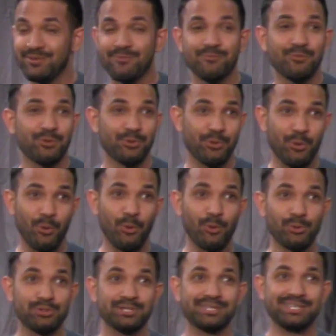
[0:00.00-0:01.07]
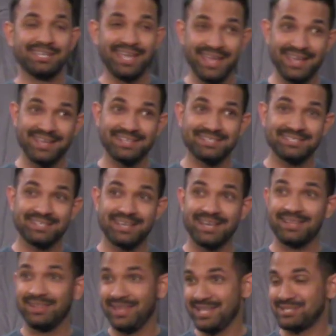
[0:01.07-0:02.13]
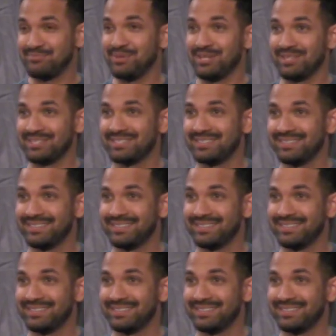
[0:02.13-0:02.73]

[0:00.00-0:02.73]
for old gays and lesbians.